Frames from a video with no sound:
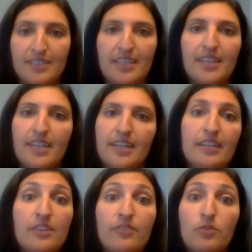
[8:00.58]
then even
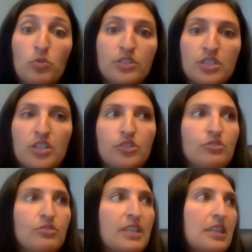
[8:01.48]
more so you get the,
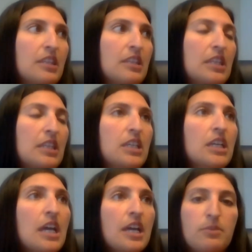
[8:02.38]
the the
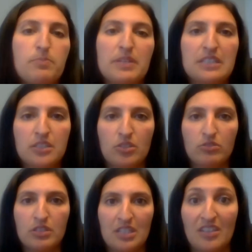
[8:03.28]
business owner that says i've
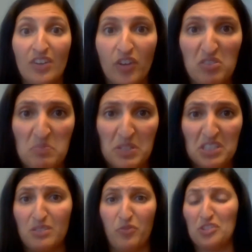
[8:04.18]
never owned a business before
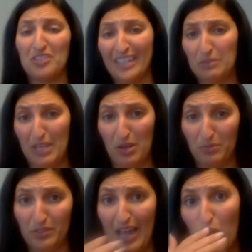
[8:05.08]
you're not going to be helpful to
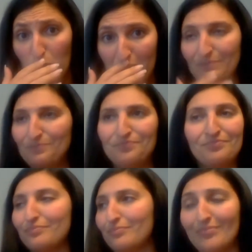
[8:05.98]
help me
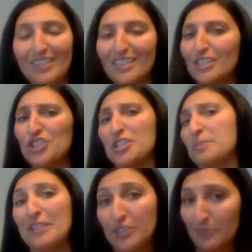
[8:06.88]
just
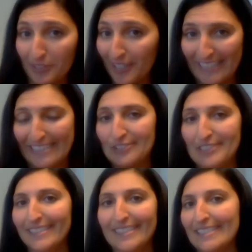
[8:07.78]
because we're a credit
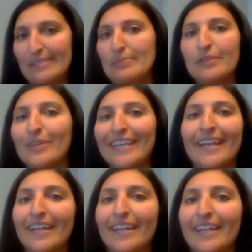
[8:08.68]
union doesn't mean we
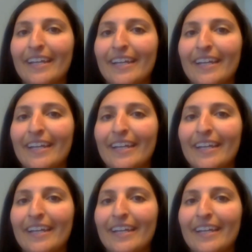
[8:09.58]
can't help you
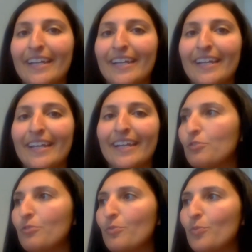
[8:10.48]
um, you
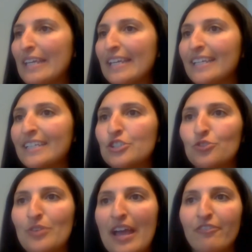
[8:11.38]
know we can
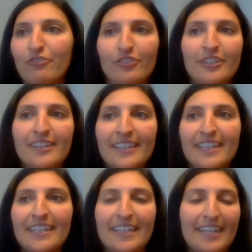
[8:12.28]
do everything
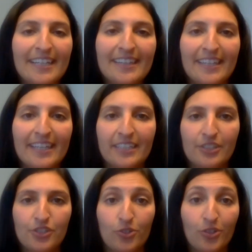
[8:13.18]
and anything the
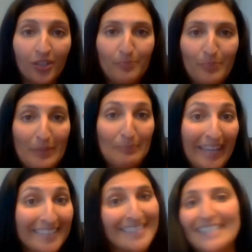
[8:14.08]
so-called big banks
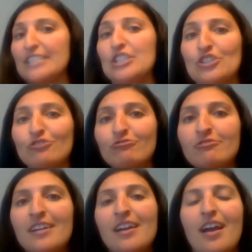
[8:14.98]
can do
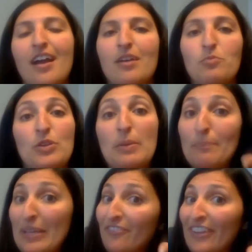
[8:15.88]
um, or the big
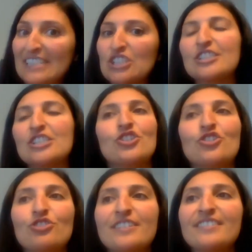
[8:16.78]
financial
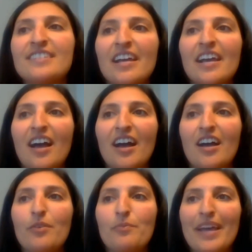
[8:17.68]
institutions um,
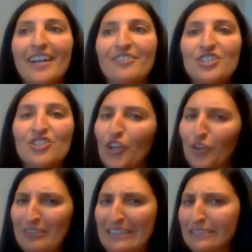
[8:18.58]
and i always joke
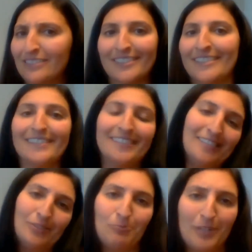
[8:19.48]
just because
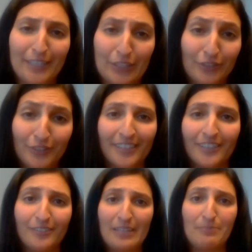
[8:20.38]
it's what i do you
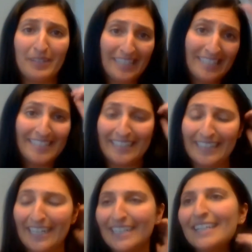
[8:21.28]
know keep it easy and
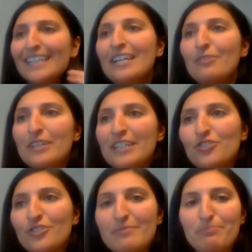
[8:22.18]
light we can
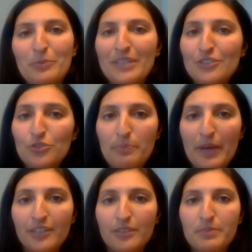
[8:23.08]
do it, but we can do it
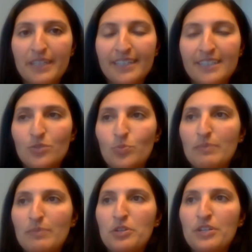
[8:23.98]
better because
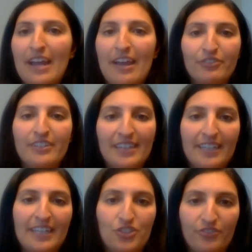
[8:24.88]
we put everything
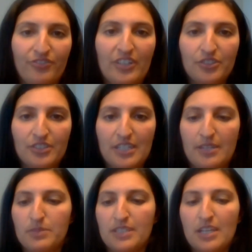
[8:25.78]
at your fingertips.
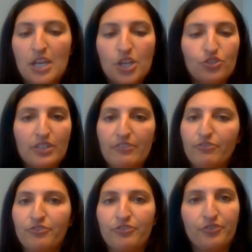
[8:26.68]
You get free
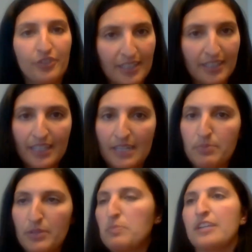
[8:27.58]
online bill pay, you
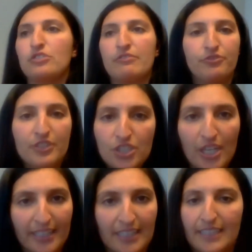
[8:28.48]
get free checking
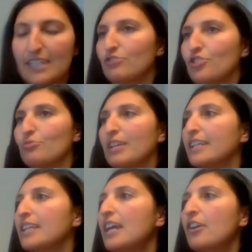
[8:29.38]
accounts, you get
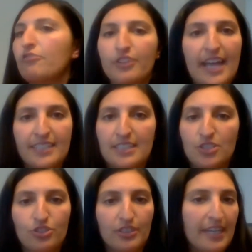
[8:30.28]
free access to
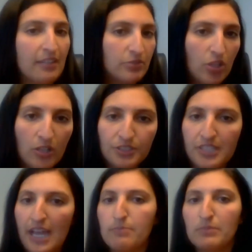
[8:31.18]
your accounts all the
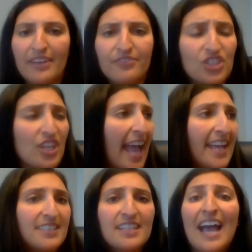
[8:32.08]
time, live
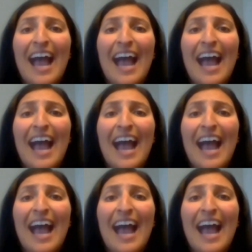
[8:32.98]
chats.